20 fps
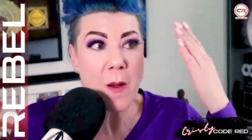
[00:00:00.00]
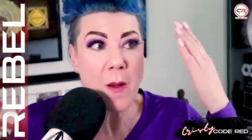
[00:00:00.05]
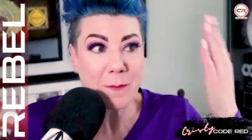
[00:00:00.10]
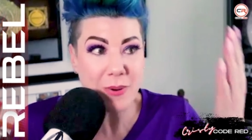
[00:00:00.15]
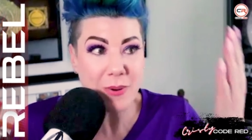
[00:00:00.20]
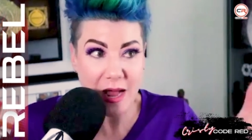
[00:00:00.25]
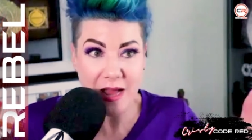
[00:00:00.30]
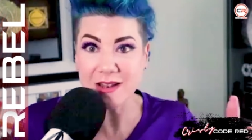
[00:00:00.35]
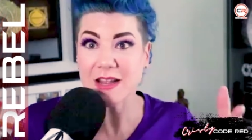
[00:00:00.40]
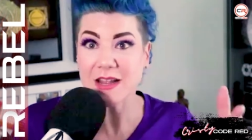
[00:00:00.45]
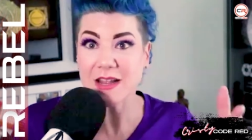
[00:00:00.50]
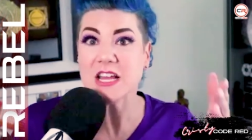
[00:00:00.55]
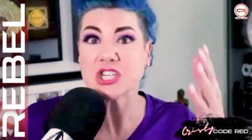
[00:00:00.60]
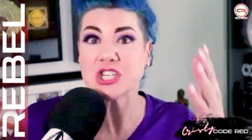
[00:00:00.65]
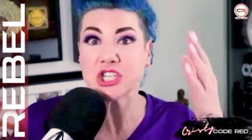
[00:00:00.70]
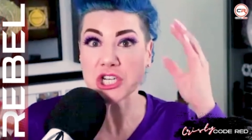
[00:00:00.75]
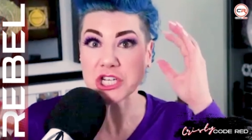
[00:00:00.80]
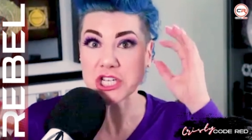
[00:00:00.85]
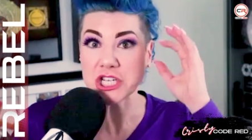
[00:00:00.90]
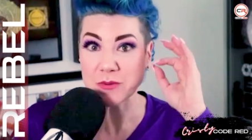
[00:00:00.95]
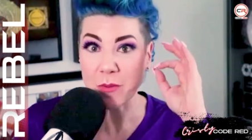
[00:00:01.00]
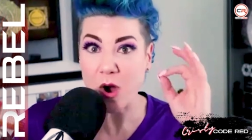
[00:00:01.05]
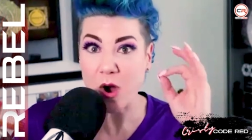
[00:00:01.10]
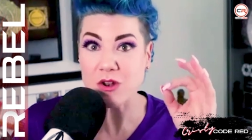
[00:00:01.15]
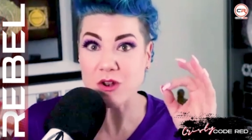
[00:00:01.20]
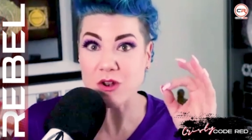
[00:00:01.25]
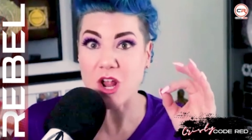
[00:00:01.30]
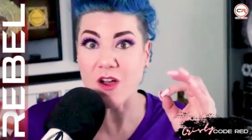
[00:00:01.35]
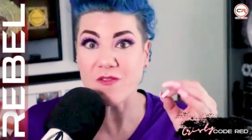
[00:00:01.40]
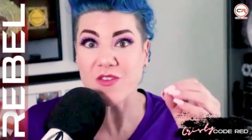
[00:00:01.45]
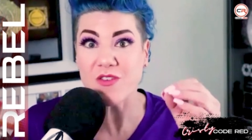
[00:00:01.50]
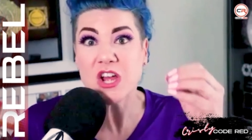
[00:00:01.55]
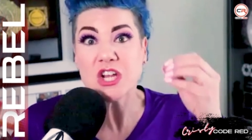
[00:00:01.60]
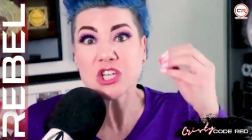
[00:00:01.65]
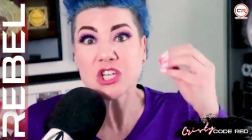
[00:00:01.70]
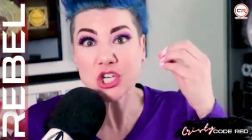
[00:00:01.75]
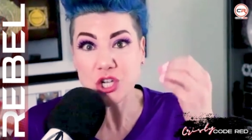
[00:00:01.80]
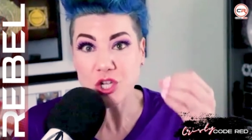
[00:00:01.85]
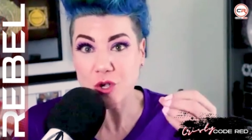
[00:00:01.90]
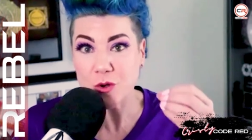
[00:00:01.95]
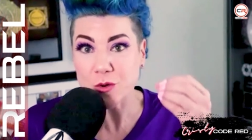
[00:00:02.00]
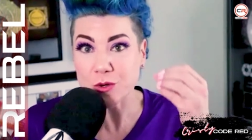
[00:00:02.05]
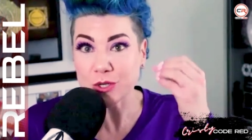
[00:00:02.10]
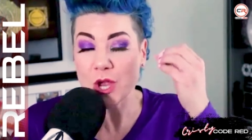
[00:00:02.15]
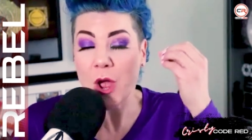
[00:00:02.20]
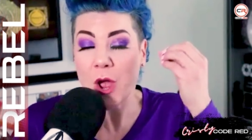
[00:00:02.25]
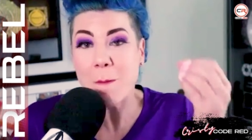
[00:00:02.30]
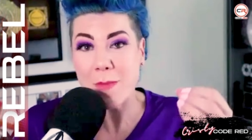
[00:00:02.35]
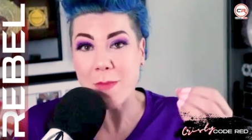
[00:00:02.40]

but she's smart enough to use